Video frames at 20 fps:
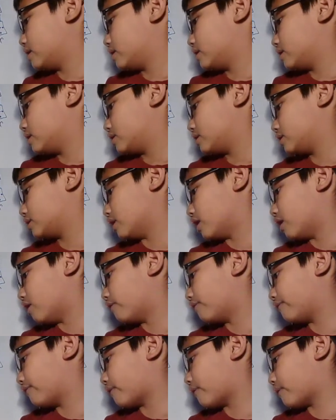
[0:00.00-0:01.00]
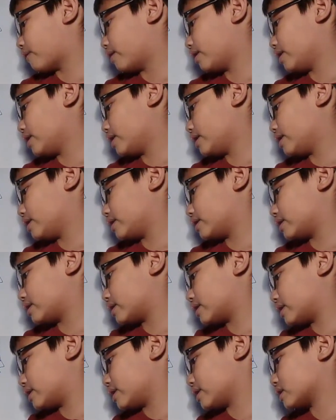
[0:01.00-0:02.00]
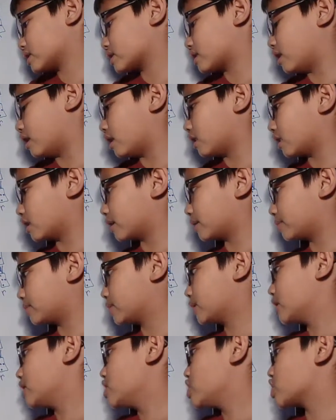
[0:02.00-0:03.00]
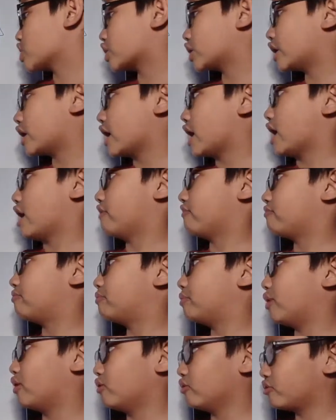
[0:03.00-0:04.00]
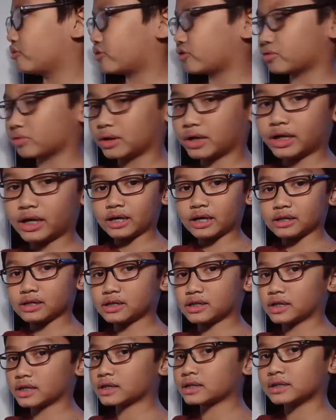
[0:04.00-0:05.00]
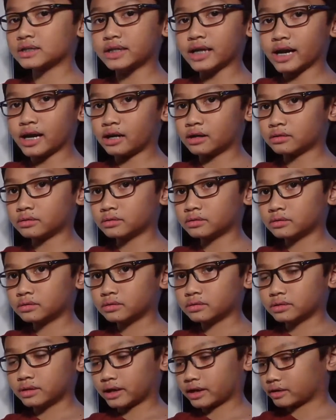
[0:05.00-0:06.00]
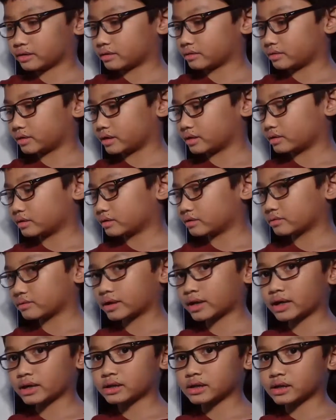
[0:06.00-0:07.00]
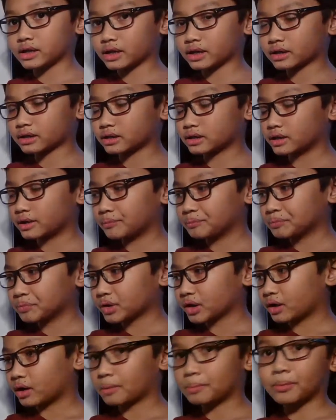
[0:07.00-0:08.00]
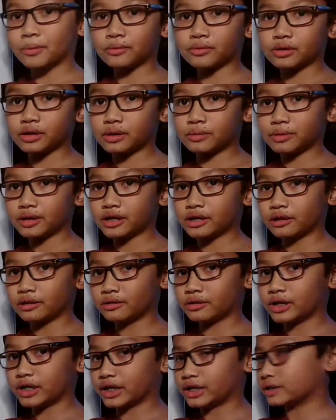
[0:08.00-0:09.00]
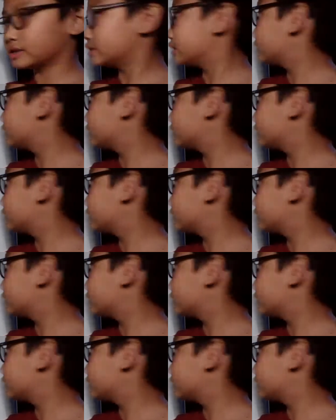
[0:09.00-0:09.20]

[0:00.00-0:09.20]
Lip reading: So for this column, you're gonna have both 3 6 down, like 3 and 6 are both gonna be colored in.